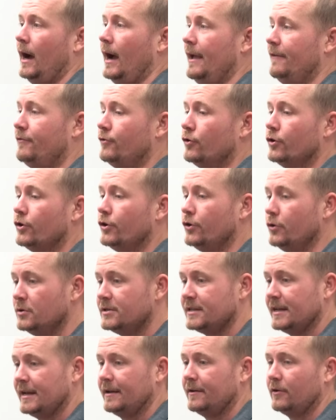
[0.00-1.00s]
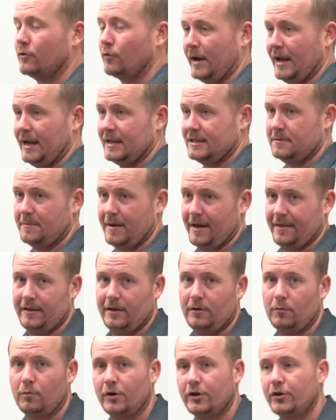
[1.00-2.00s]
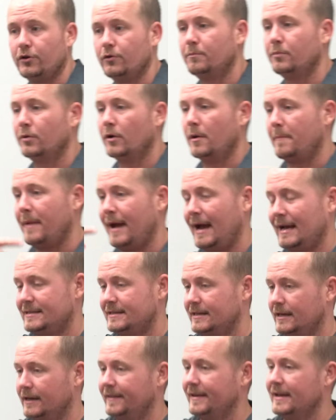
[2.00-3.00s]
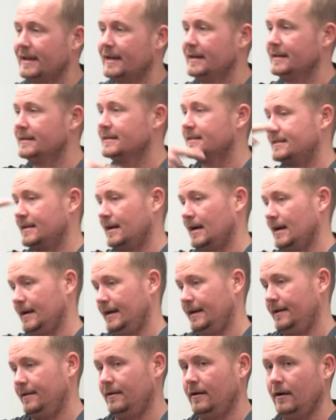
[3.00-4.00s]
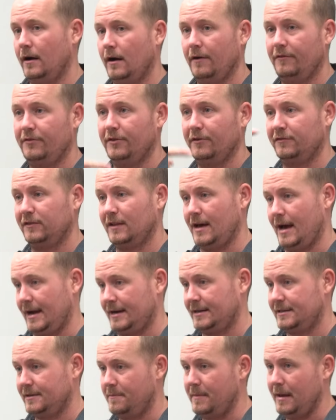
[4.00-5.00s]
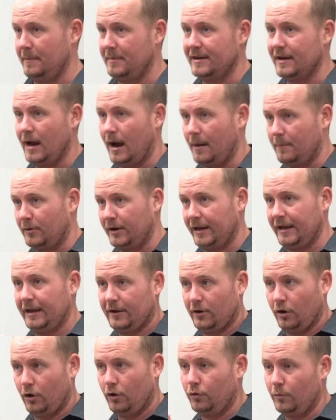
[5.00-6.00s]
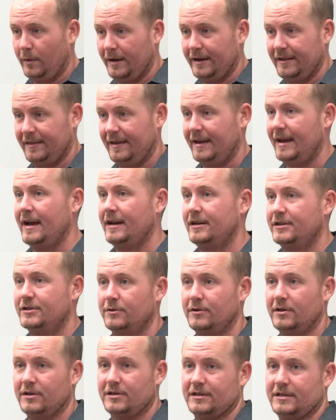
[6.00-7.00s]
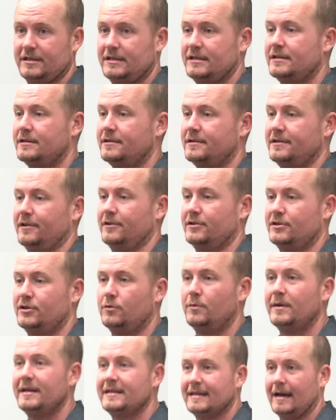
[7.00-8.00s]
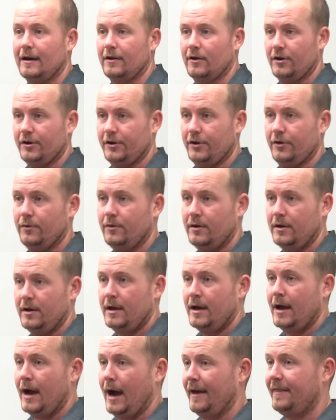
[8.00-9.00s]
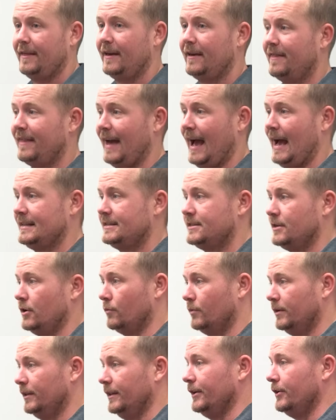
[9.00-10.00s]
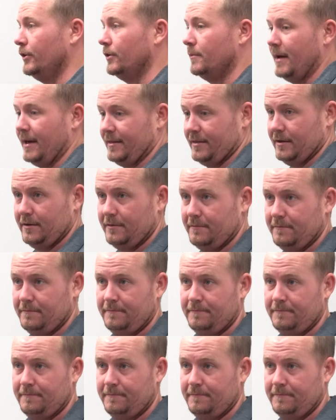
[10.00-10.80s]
if you're using Grant's method where you put mastic on the inside of the flex and maybe not bringing it all the way to the edge so it doesn't you know, squeeze out on you, I think that's a really good method.